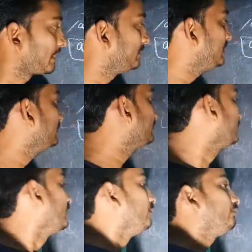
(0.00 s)

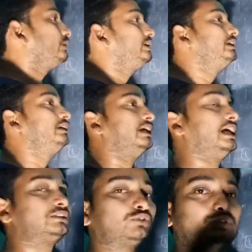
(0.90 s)
Means we
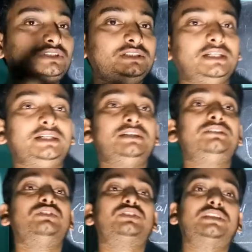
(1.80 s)

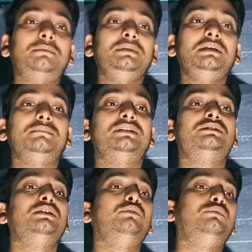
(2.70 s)
associate some
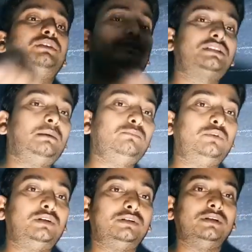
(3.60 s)
image with some
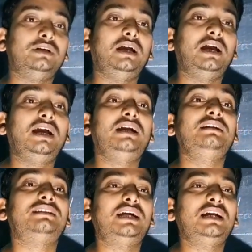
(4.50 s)
word,
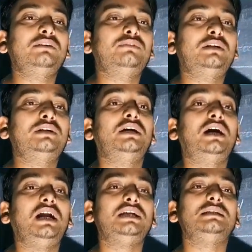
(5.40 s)
and that word
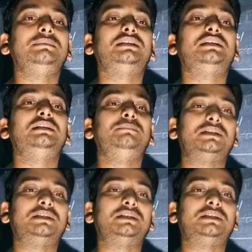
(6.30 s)
ultimately